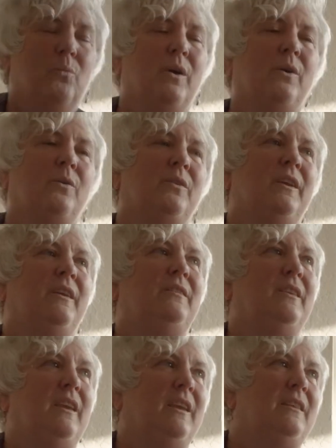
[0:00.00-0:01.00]
Well,
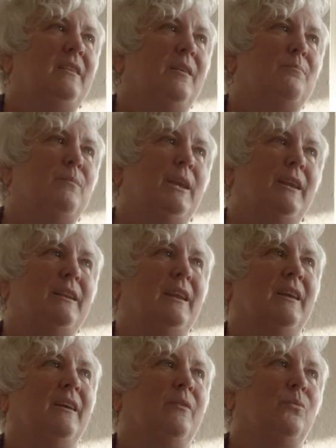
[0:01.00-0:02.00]
in the
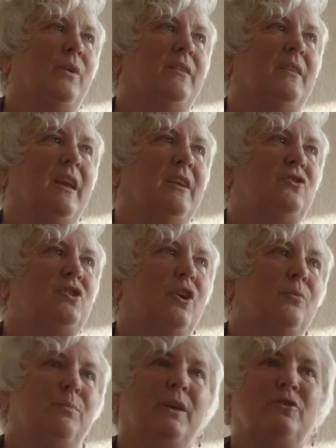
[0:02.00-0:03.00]
media, when they
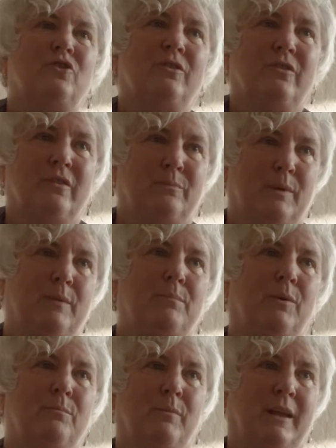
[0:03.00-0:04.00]
show pictures of
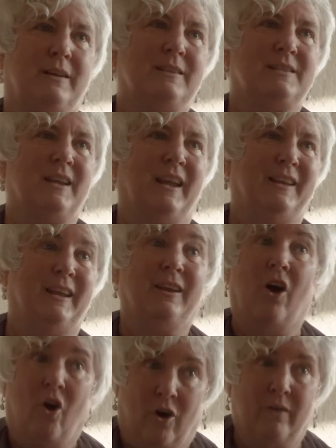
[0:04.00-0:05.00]
people meditating,
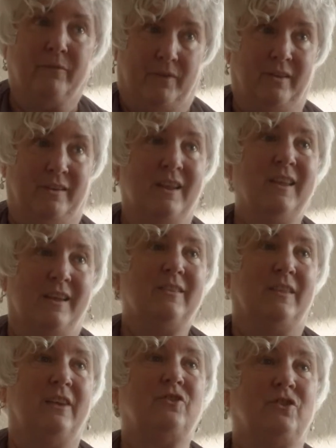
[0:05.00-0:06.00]
often
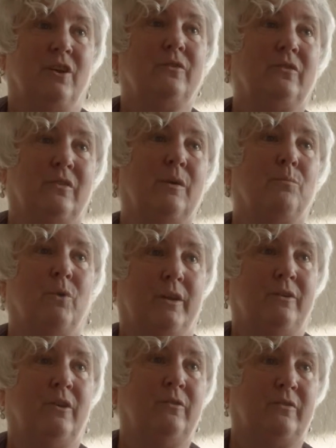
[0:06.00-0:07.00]
they show
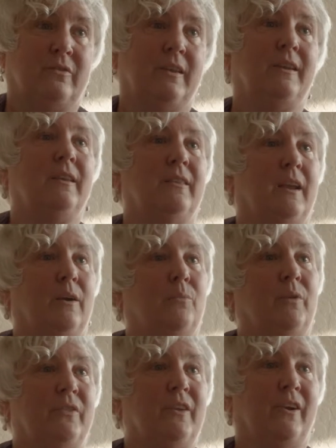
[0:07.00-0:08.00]
someone who's sitting there
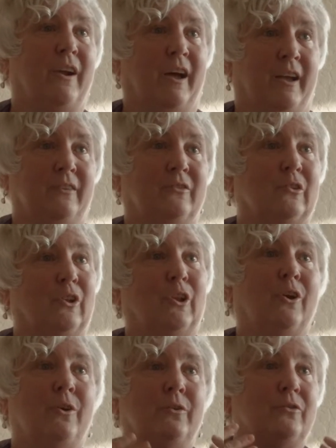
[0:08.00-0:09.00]
with their eyes
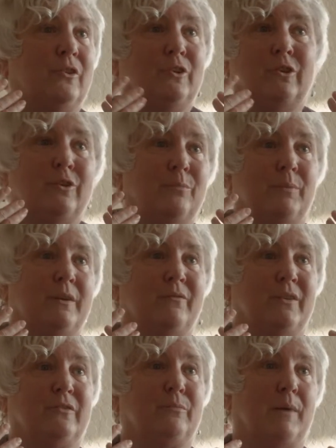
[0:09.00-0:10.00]
closed, a little bit
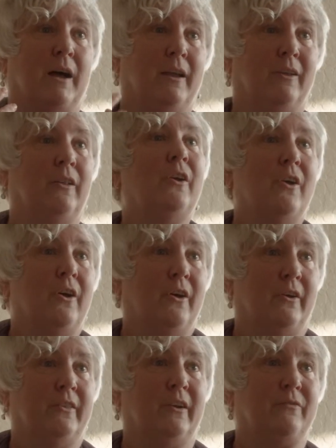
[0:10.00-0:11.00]
of a smile
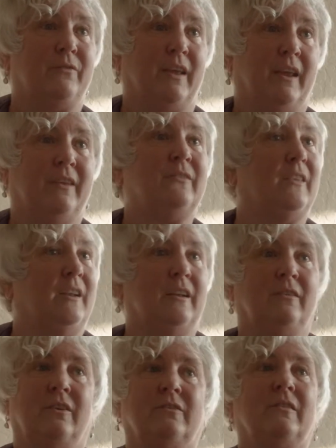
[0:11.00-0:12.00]
on their face, and
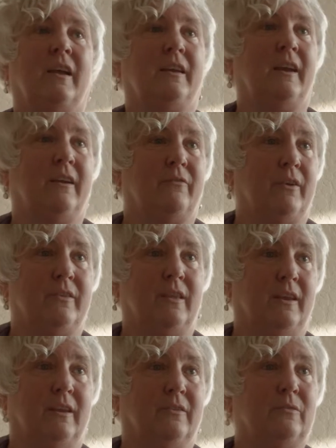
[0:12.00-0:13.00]
it looks like
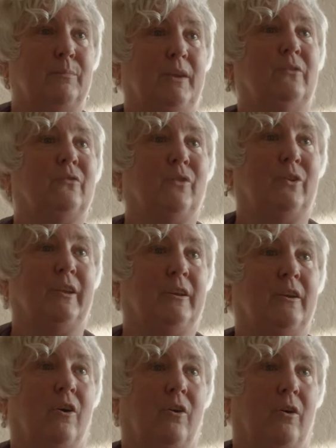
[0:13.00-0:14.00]
everything is peaceful
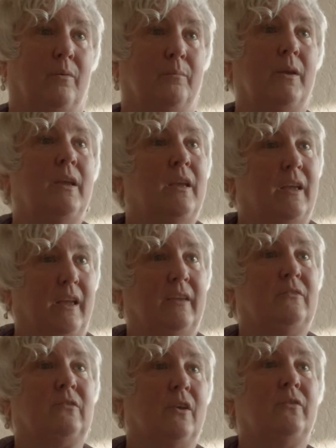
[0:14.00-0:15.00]
and calm.
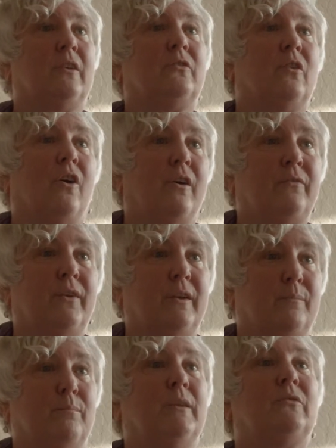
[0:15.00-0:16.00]
And so there's often
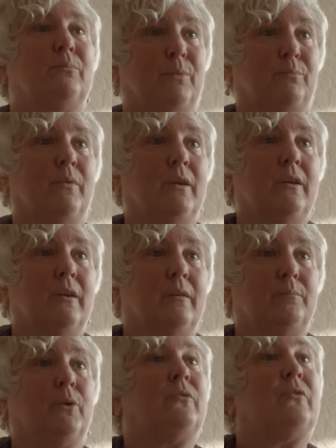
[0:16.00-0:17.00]
a
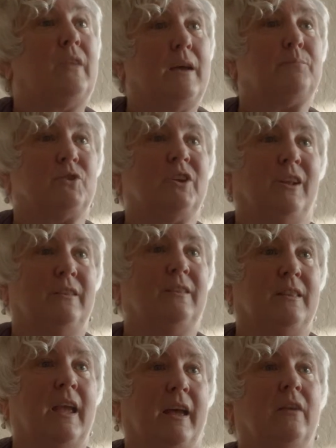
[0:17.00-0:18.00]

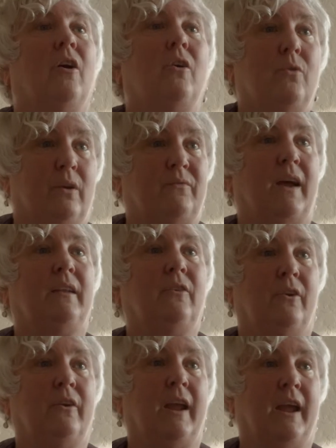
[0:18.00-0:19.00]
misperception that, if I
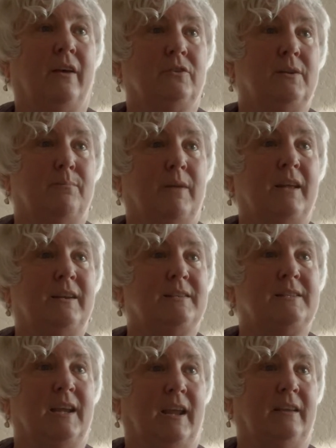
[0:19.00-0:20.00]
learn how to
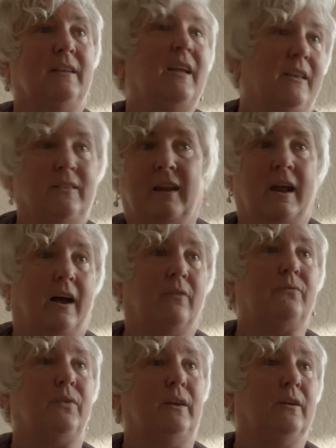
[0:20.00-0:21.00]
meditate, then I'll
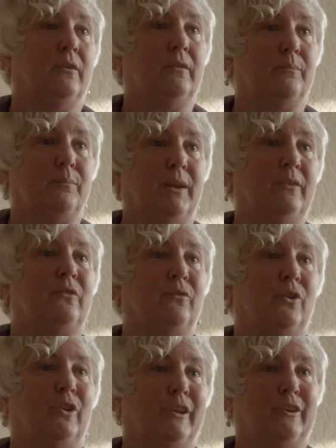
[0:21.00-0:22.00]
feel
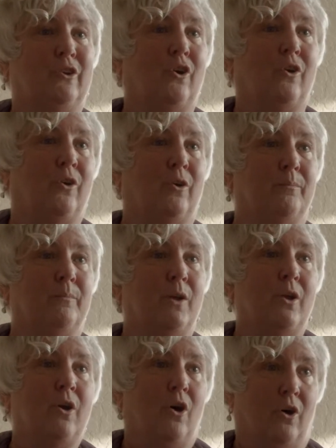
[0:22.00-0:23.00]
peaceful and calm
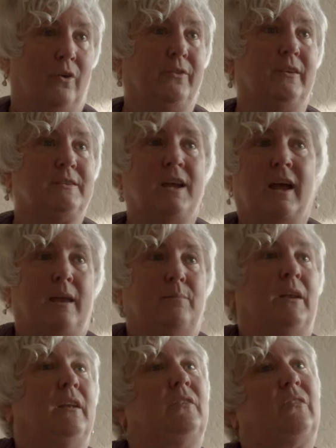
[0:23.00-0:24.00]
all the time.
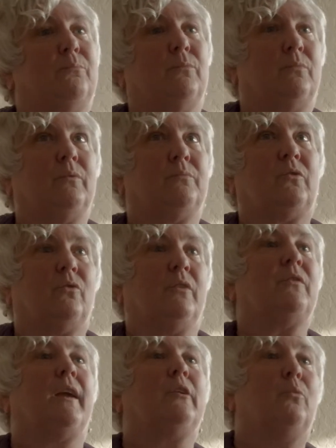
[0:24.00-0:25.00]
And it's sort
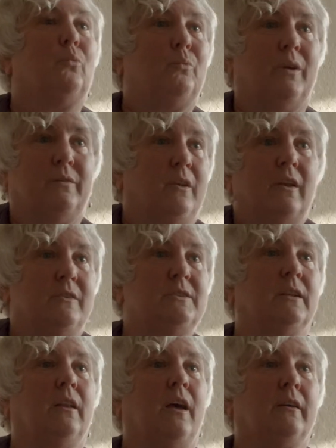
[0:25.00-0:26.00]
of like a
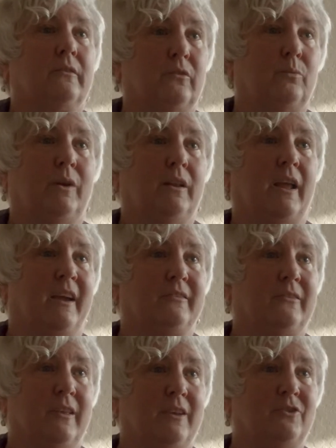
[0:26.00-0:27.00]
deluxe
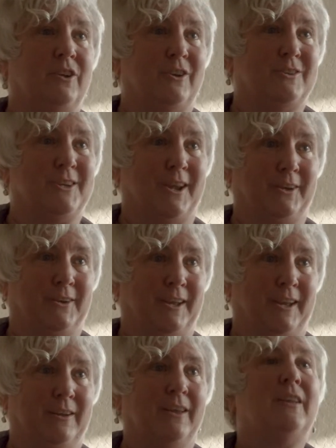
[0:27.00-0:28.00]
relaxation
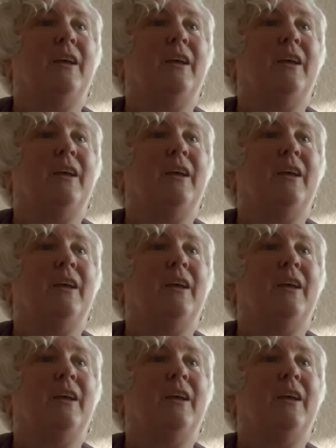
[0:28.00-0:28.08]
technique.